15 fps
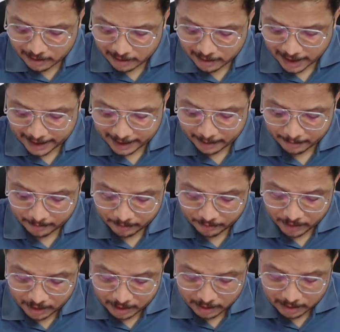Right.
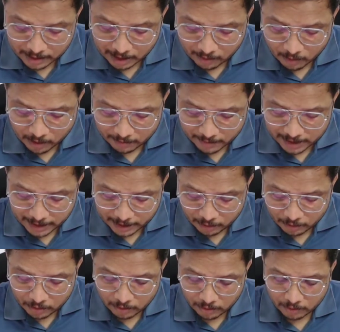Now what we need
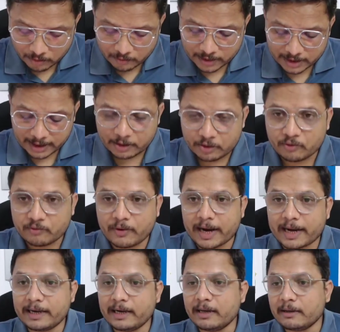to do? We need to
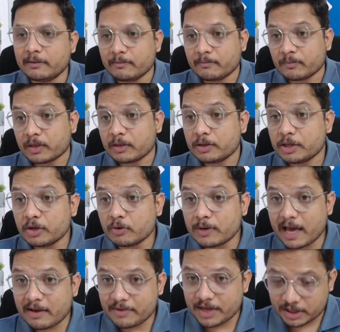find new
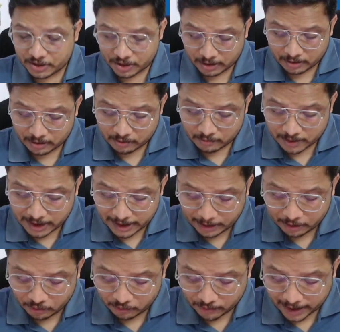deviation. We
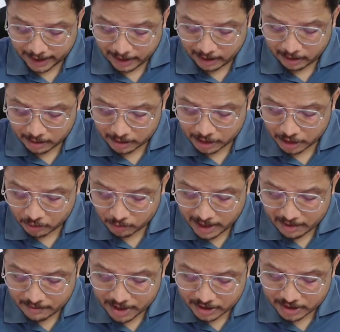need to find new
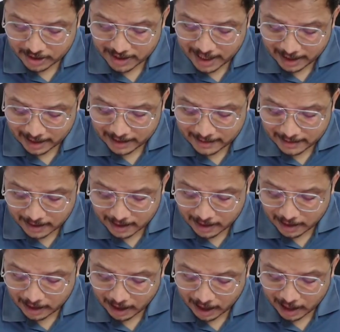deviation, that is
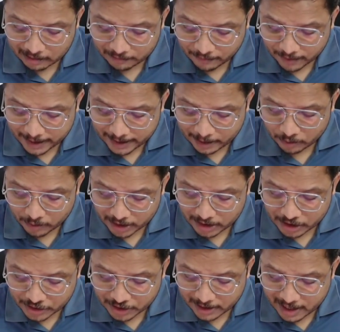alpha into
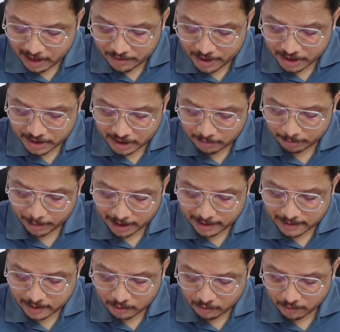initial deviation
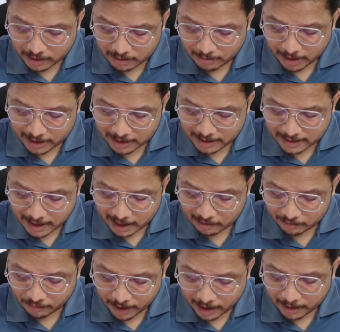plus one minus
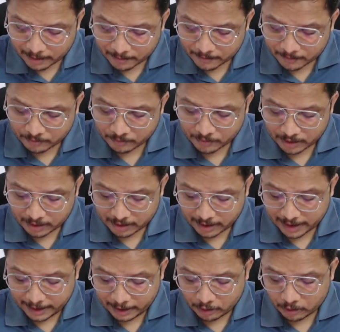alpha
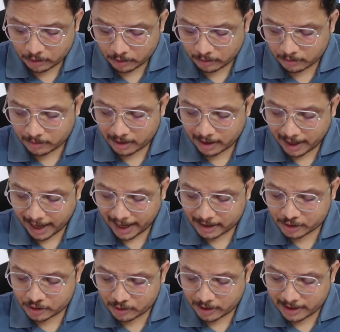into
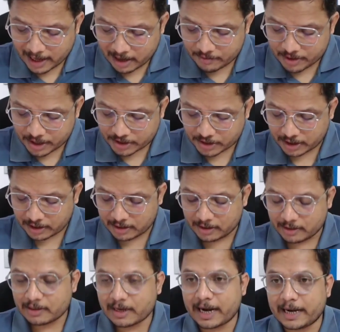actual deviation.
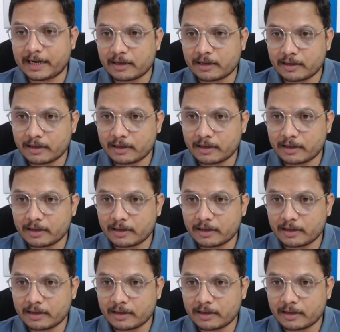Right.